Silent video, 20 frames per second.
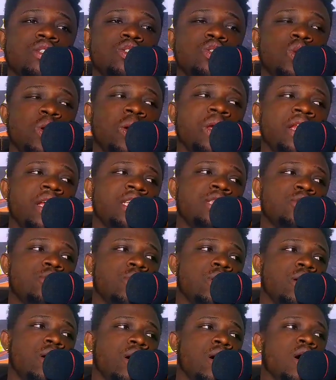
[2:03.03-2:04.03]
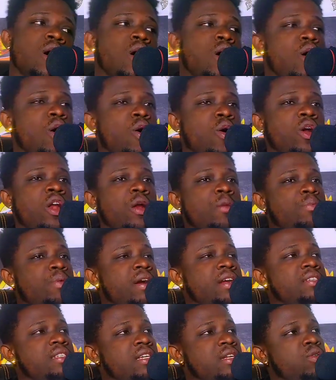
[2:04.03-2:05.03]
doing it well, or the
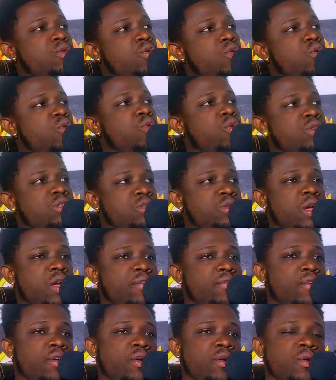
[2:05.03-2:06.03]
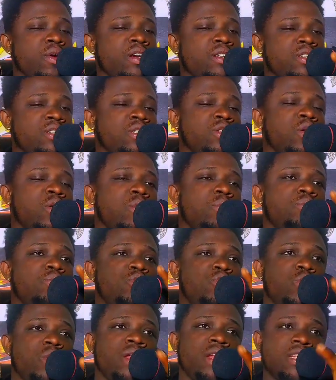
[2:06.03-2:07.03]
person who was doing it for you is not
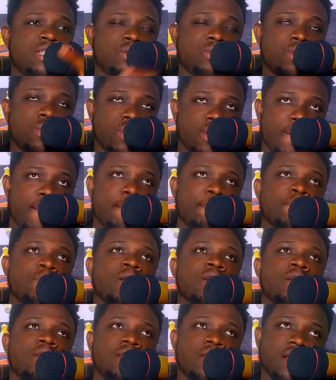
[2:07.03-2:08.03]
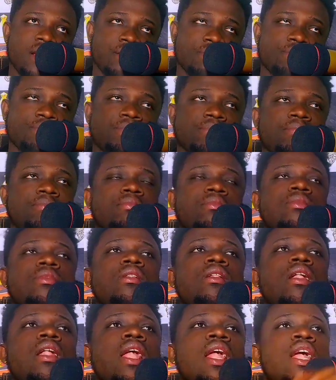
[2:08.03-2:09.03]
doing it well. Yeah.
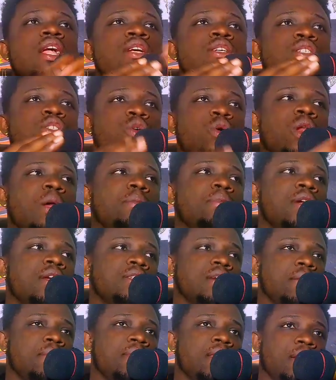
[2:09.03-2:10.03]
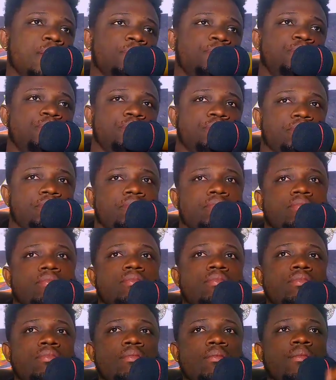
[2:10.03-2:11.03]
So let me tell you something.
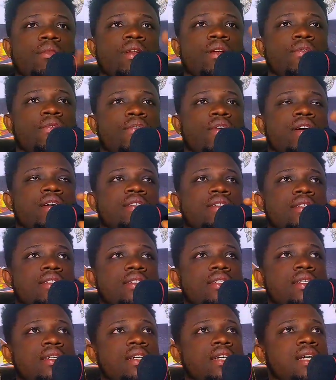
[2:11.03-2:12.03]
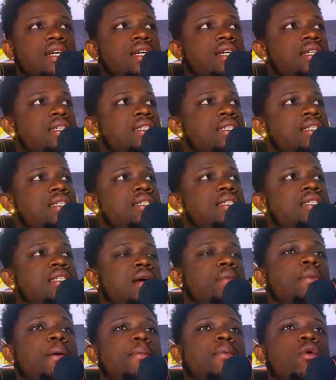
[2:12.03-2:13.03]
First,
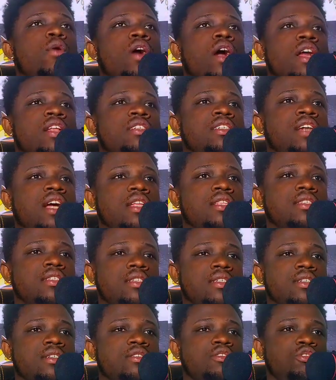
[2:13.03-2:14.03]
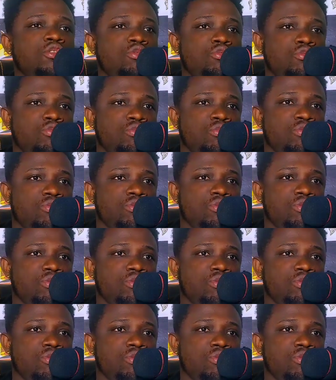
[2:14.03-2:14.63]
some people can chat you